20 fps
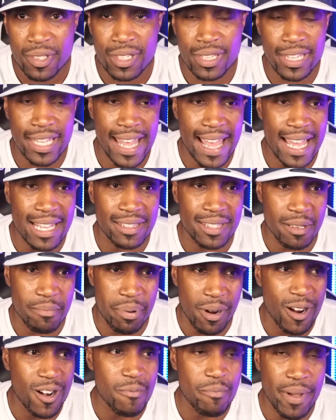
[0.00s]
that the
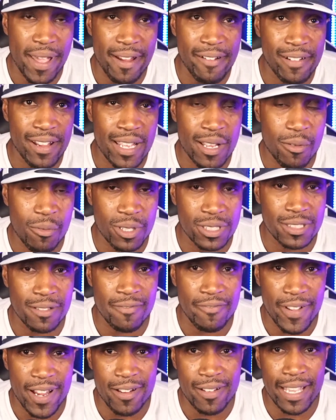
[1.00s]
Barbarian was a
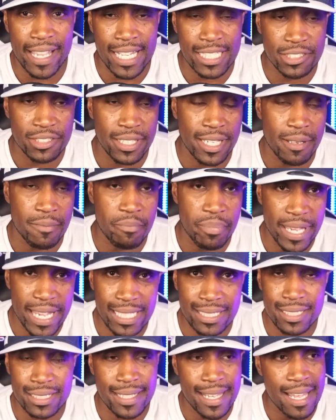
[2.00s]
very intricate
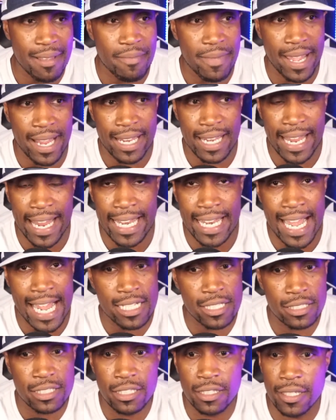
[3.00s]
piece of that, man. And I
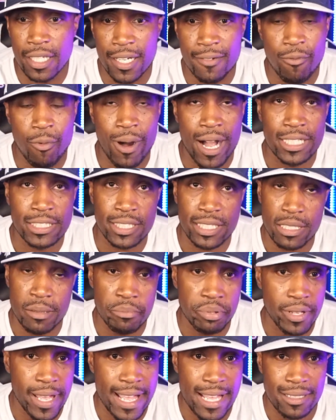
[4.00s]
just love watching him
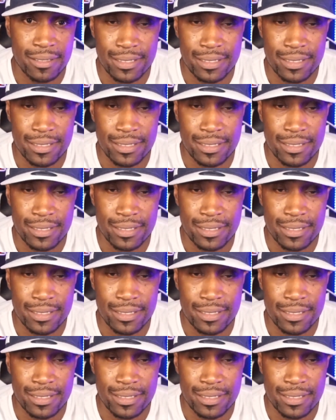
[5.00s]
play on